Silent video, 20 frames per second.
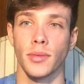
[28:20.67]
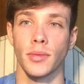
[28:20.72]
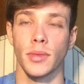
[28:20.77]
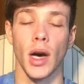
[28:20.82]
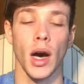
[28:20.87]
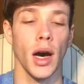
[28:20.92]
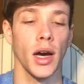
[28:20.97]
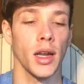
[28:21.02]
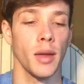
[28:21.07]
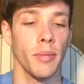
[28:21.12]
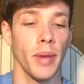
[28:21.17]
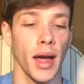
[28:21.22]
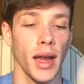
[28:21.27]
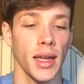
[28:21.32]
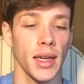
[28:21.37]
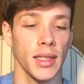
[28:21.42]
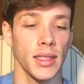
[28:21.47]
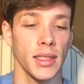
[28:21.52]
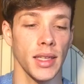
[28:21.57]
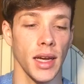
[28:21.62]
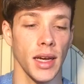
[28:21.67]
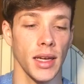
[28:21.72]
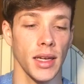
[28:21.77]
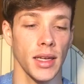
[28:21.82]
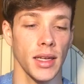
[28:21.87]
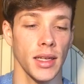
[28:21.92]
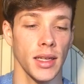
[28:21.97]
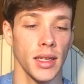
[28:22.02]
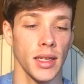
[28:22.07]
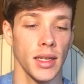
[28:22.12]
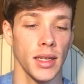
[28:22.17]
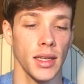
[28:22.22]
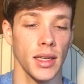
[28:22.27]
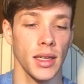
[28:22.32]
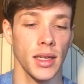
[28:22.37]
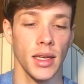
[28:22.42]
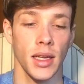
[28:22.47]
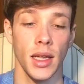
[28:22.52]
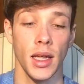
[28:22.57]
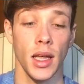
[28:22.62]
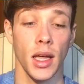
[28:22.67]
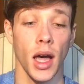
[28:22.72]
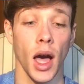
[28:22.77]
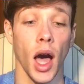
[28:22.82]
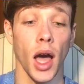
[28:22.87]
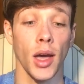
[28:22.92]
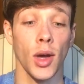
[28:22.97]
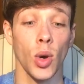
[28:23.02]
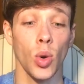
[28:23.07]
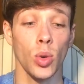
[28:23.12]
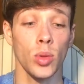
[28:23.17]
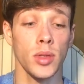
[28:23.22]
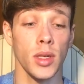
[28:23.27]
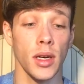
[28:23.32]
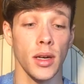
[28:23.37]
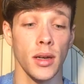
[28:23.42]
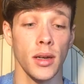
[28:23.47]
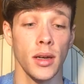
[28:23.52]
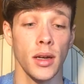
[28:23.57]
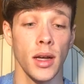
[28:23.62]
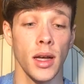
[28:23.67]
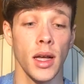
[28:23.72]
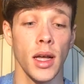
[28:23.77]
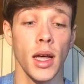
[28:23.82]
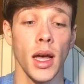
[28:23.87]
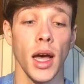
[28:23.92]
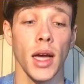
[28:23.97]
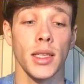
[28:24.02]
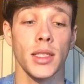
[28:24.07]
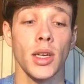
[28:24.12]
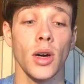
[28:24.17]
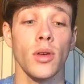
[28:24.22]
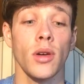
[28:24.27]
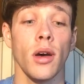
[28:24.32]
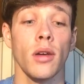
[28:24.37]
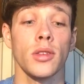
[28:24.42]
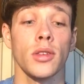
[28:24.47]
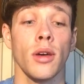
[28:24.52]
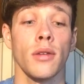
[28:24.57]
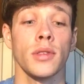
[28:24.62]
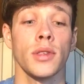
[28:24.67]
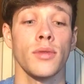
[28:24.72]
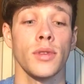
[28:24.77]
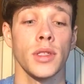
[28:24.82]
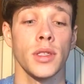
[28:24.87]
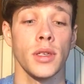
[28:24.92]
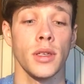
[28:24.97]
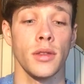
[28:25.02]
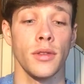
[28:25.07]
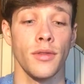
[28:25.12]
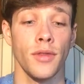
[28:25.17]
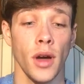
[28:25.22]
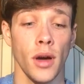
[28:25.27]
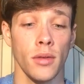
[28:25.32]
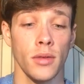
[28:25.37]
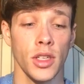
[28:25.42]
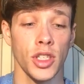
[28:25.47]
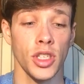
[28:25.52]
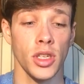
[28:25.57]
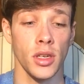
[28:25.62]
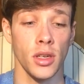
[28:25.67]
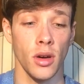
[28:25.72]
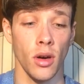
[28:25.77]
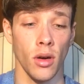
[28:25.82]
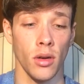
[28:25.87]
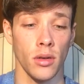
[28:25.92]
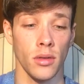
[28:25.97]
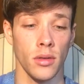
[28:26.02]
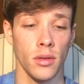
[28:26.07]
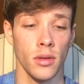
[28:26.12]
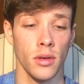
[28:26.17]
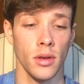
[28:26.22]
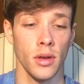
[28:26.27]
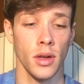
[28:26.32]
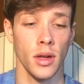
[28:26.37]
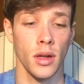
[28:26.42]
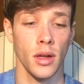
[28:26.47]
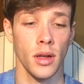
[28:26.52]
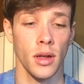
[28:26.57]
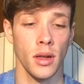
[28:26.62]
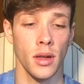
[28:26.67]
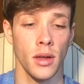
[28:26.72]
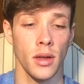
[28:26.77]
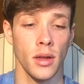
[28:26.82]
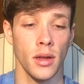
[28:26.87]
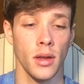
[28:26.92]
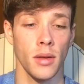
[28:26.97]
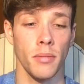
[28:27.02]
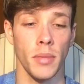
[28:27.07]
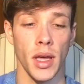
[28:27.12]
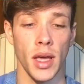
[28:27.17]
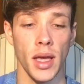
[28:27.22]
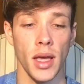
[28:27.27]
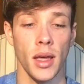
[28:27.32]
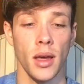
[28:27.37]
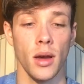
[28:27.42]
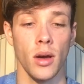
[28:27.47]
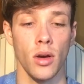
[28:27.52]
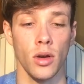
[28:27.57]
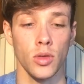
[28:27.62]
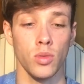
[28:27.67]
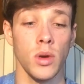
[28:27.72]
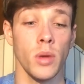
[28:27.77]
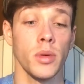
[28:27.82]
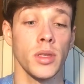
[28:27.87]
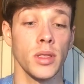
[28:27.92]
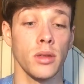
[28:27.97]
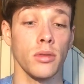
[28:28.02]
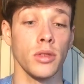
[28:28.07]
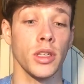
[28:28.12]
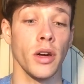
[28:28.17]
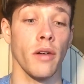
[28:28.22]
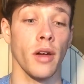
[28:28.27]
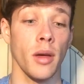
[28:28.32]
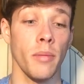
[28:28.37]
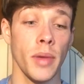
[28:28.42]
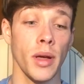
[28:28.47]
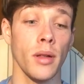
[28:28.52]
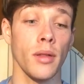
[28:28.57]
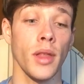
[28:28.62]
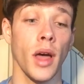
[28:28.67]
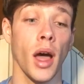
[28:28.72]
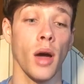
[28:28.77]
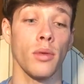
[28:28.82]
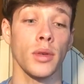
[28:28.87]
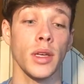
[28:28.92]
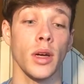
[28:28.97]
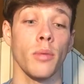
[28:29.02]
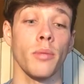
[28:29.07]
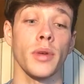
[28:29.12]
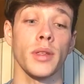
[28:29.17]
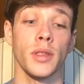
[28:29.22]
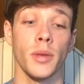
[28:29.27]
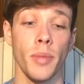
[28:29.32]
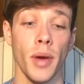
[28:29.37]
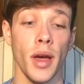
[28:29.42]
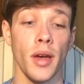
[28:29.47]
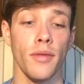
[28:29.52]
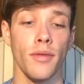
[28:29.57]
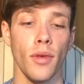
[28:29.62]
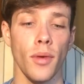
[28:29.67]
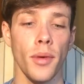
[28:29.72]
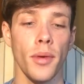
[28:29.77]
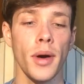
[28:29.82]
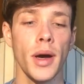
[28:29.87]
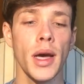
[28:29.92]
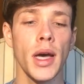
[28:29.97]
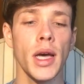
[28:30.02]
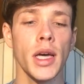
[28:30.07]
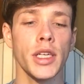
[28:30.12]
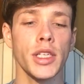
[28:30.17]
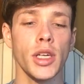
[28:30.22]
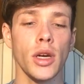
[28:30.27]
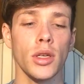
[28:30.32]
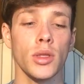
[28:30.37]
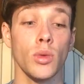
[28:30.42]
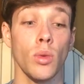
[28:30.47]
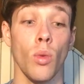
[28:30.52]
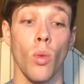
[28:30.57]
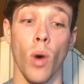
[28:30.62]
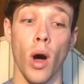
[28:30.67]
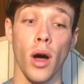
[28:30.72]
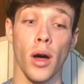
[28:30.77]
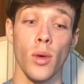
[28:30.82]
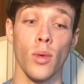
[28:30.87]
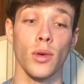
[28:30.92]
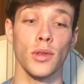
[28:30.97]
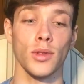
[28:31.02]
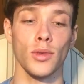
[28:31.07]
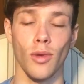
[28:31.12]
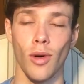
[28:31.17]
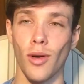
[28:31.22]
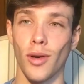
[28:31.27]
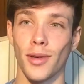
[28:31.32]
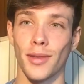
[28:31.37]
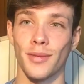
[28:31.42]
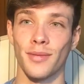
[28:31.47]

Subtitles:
I had a panic attack. I called her and told her I was going to return the phone that she had gotten me because we were still sharing a bill that I was helping to pay for. She asked, why? What's wrong?